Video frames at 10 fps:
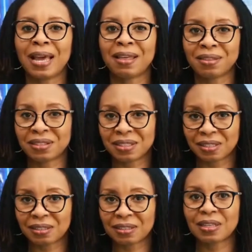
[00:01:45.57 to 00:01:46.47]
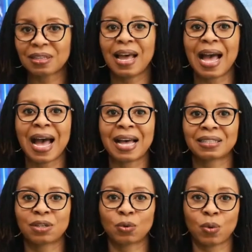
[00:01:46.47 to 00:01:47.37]
ethicists
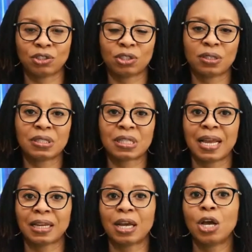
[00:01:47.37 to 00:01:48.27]
ask questions like,